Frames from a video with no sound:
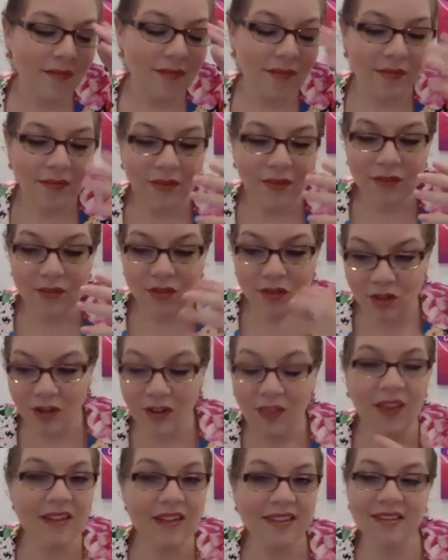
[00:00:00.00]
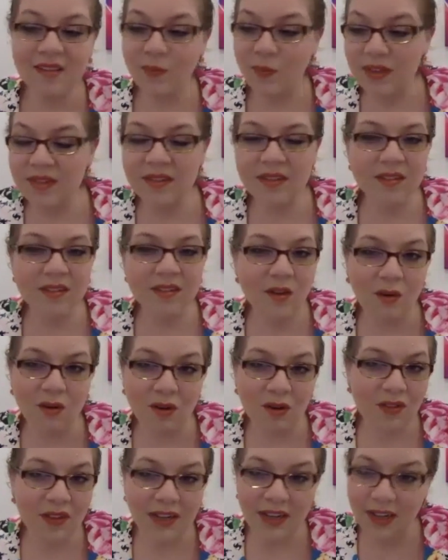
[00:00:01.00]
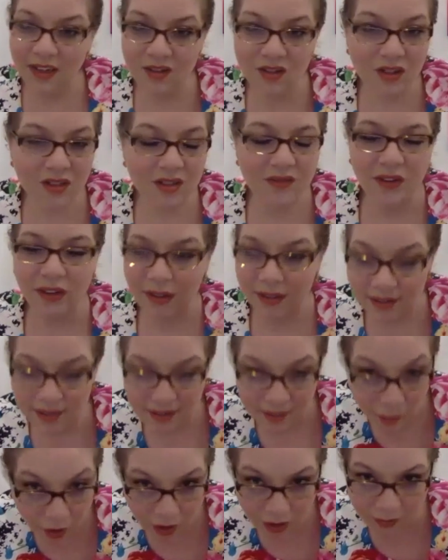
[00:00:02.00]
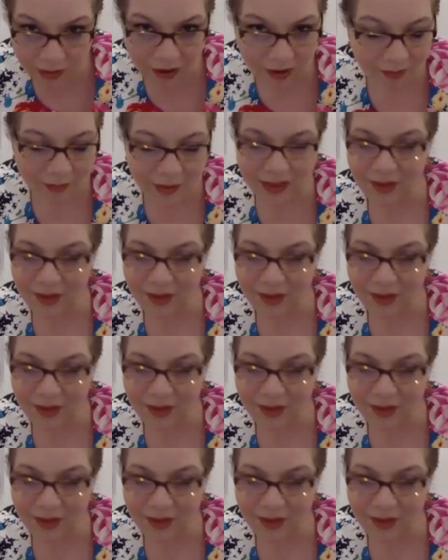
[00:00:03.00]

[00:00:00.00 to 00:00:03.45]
things as a business owner that he's just very smart about. I mean, the